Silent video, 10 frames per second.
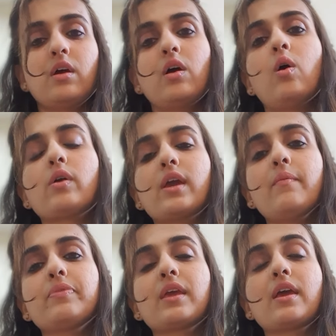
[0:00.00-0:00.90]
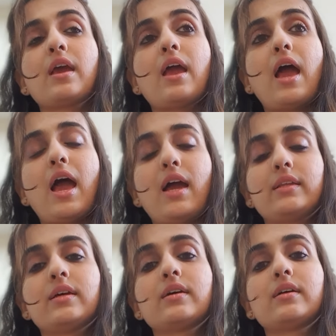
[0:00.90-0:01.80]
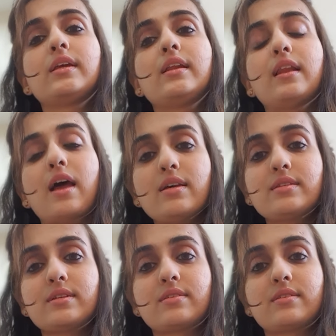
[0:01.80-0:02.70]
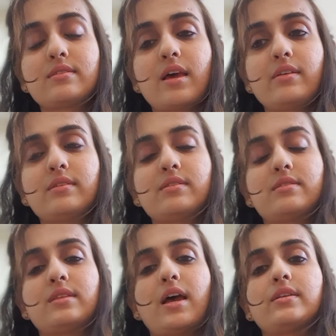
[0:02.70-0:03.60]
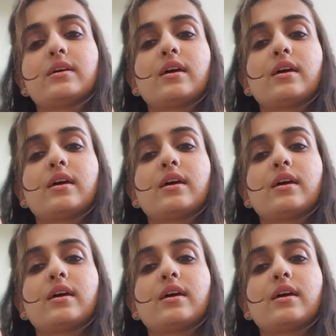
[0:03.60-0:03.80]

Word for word: okay and the last exercise is that